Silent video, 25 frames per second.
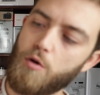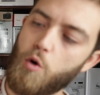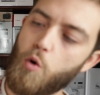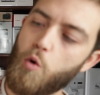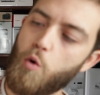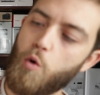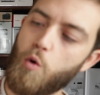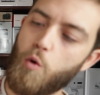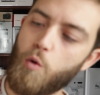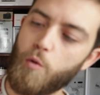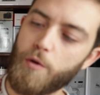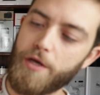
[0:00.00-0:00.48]

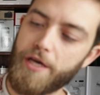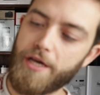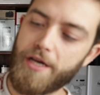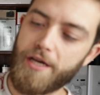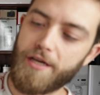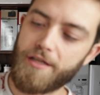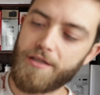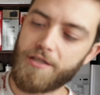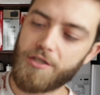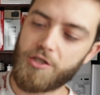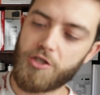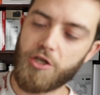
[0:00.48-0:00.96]
Oh
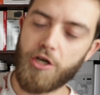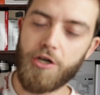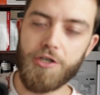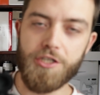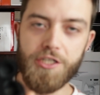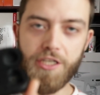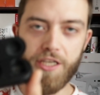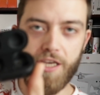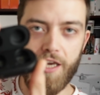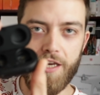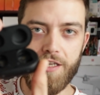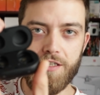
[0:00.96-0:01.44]
yeah, the
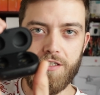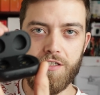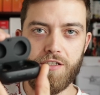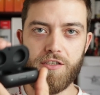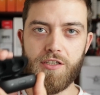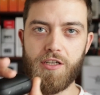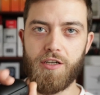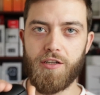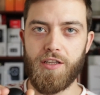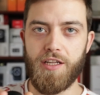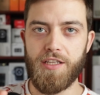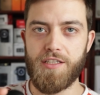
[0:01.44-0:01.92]
charging case.
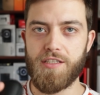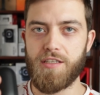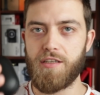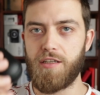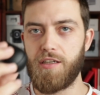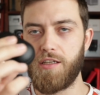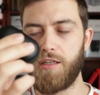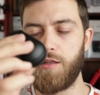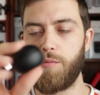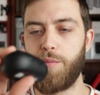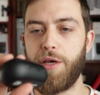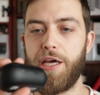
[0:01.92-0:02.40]
So that's the little